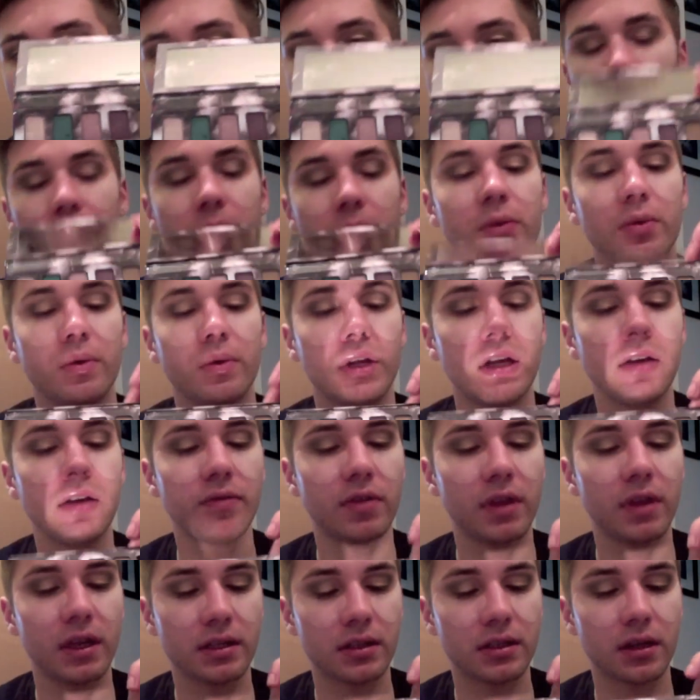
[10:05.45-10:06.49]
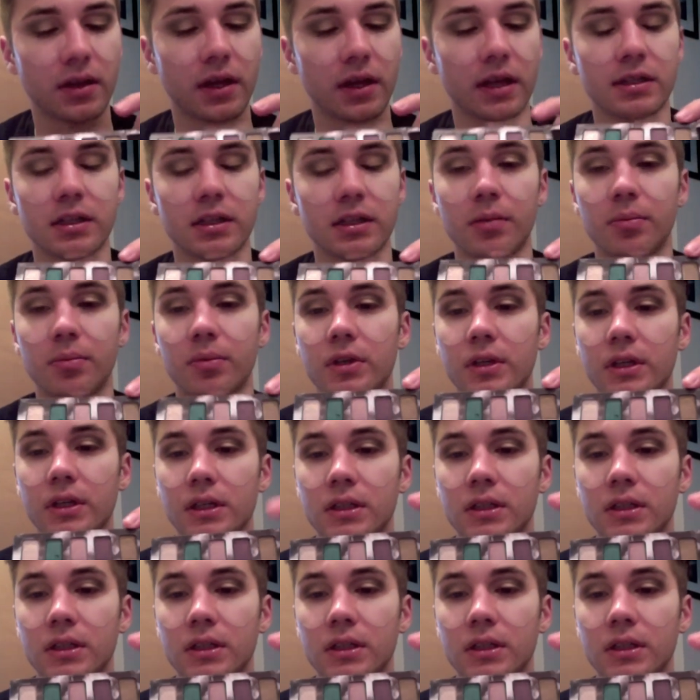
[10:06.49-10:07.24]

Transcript: and I believe they sell that separately.